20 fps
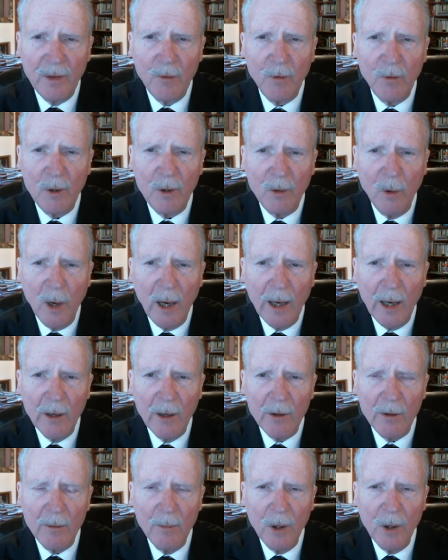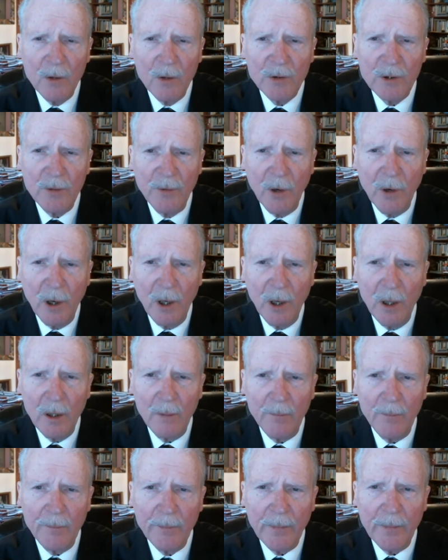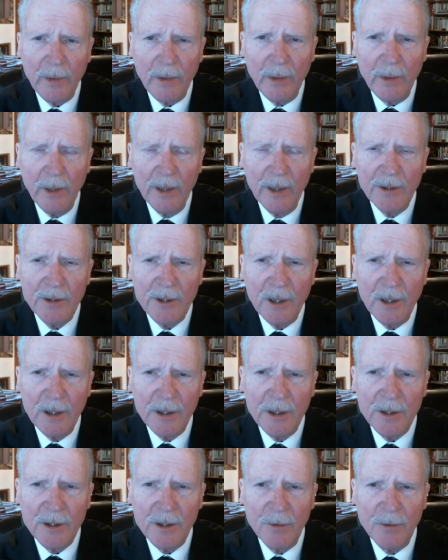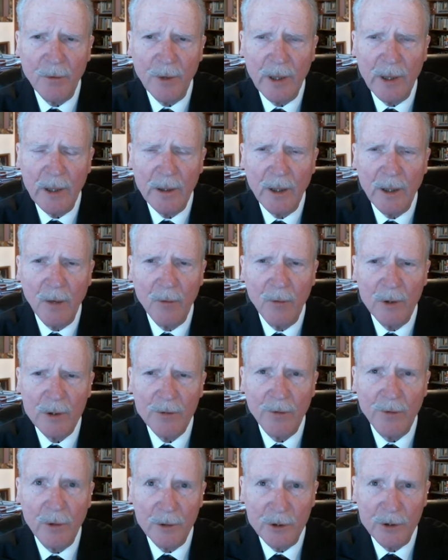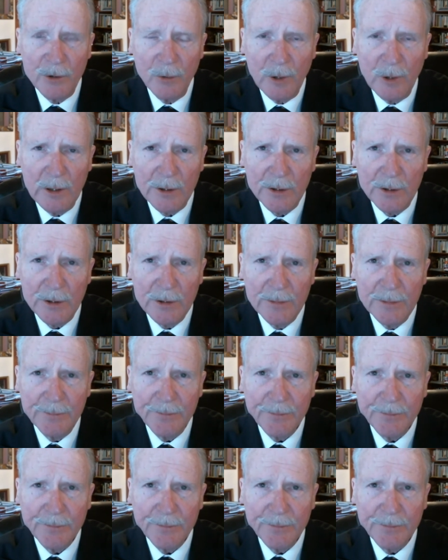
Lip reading: required, most of all, a citizenry that was virtuous.